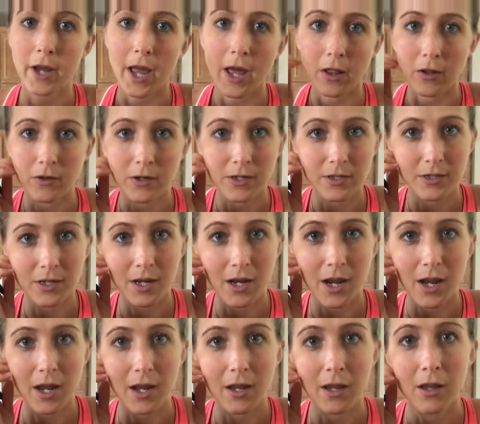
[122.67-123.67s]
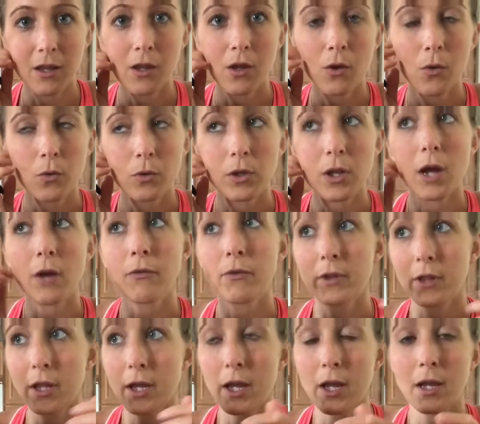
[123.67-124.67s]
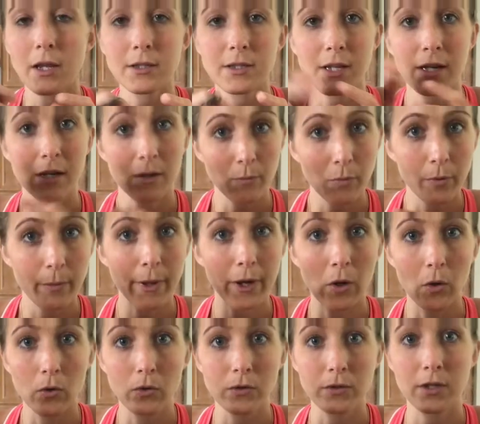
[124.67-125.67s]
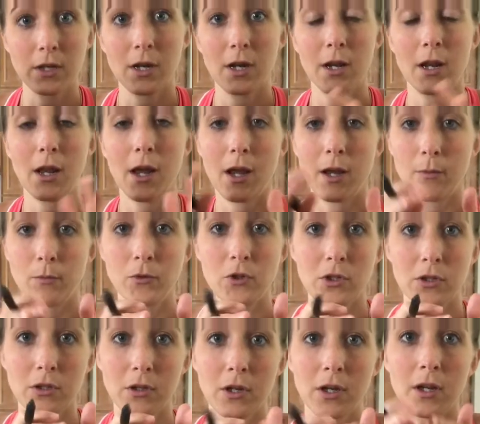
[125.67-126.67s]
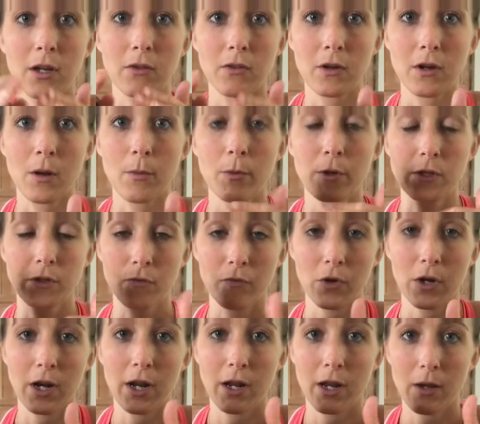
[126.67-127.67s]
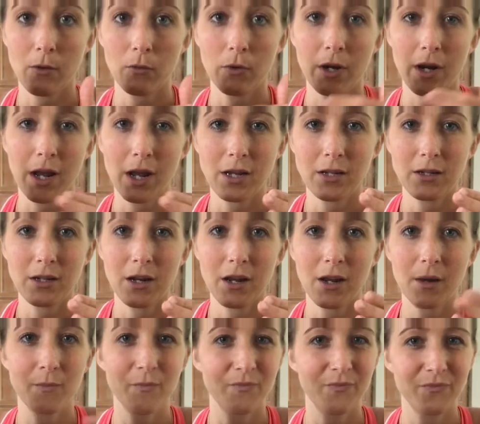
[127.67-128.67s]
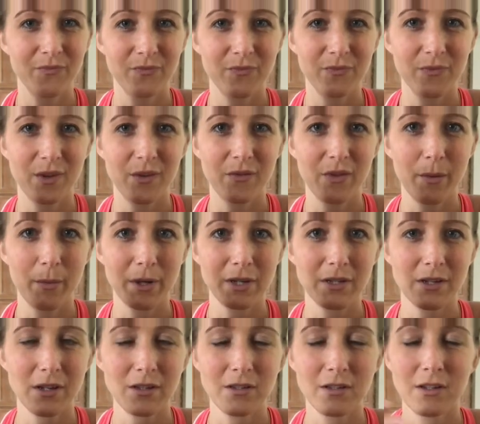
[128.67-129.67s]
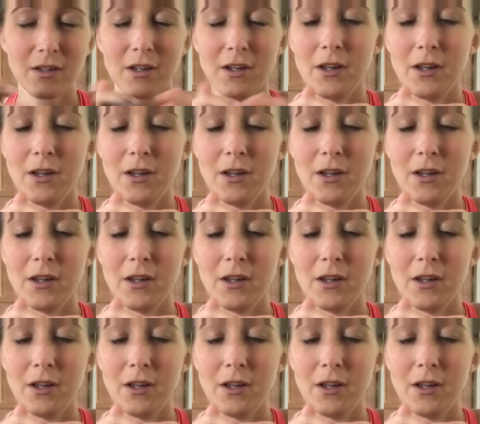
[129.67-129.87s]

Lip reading: calories today. Well, not really, because I didn't put my goals in it. I'm just looking at the numbers of what I ate today, if that makes sense.